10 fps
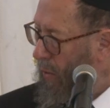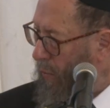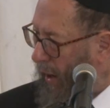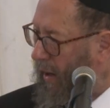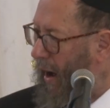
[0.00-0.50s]

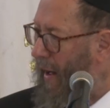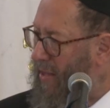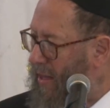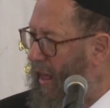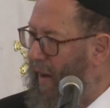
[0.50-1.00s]
where
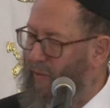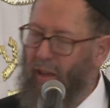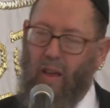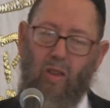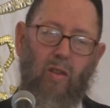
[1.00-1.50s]
God saved
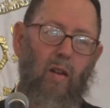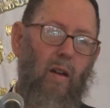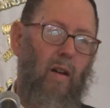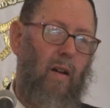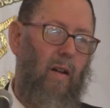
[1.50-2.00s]
us
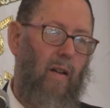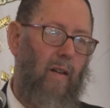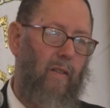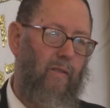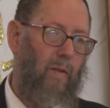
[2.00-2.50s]

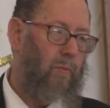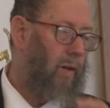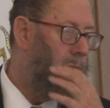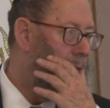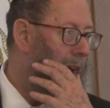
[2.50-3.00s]
from
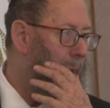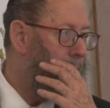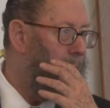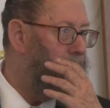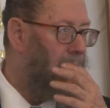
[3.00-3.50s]

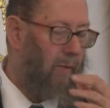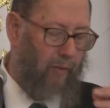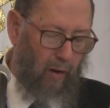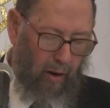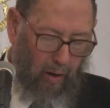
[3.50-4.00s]
perhaps something
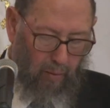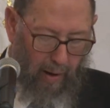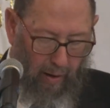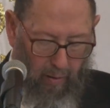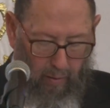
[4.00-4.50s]
far
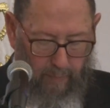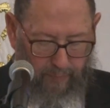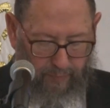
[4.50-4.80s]
greater.